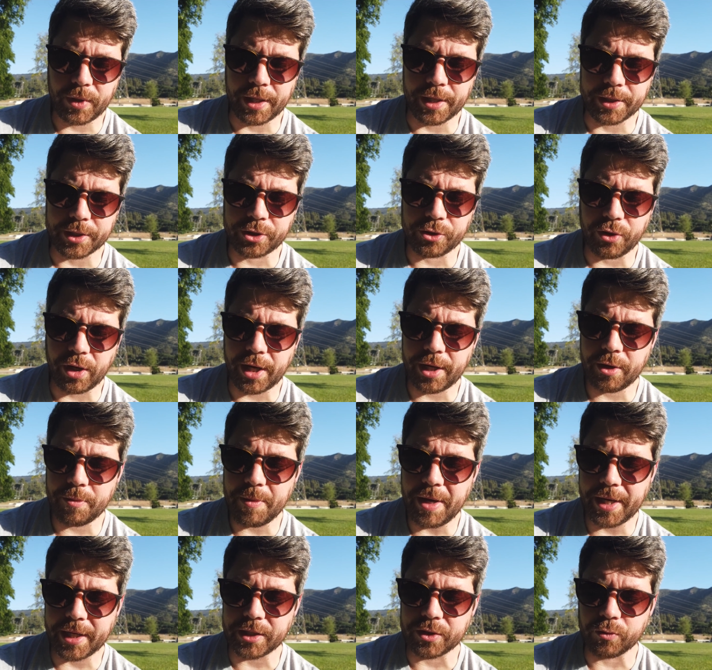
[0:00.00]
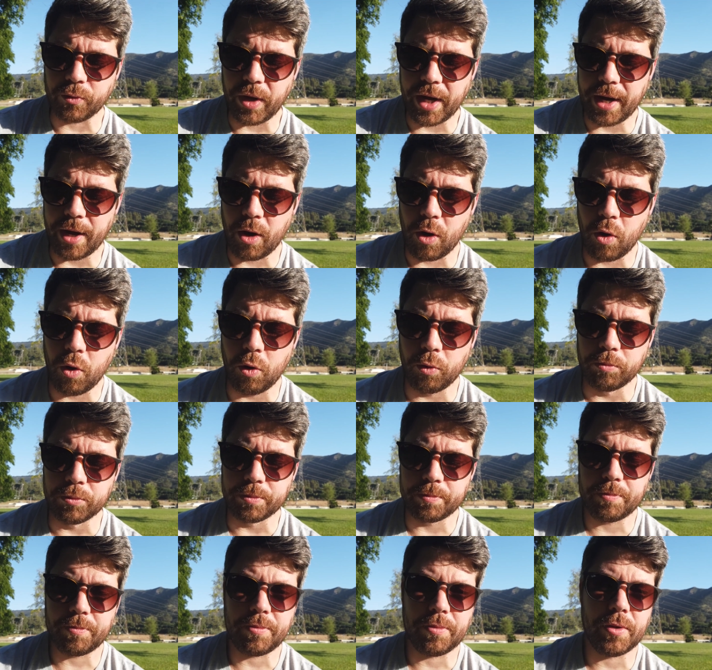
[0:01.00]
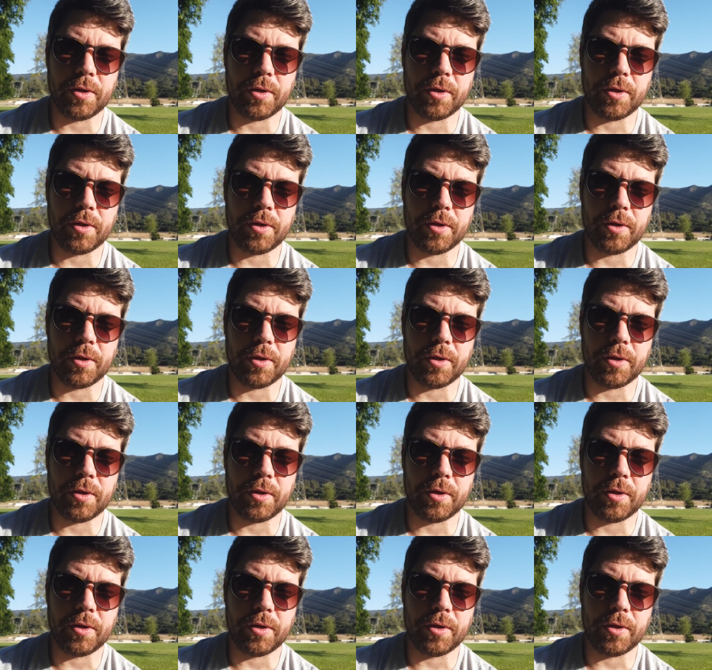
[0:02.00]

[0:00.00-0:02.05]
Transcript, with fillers: And he's trying to make his way home